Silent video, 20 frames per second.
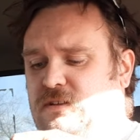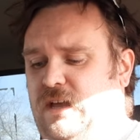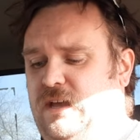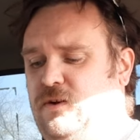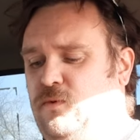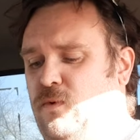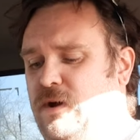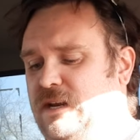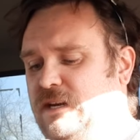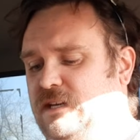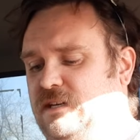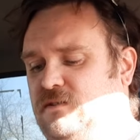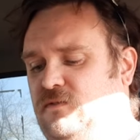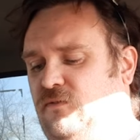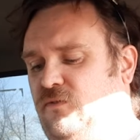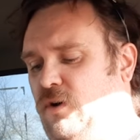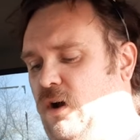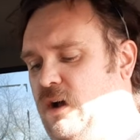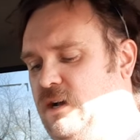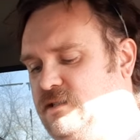like Wendy's
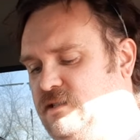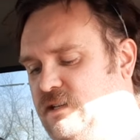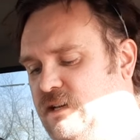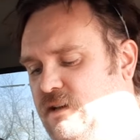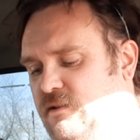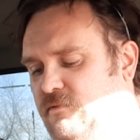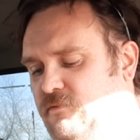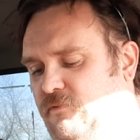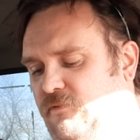Frosty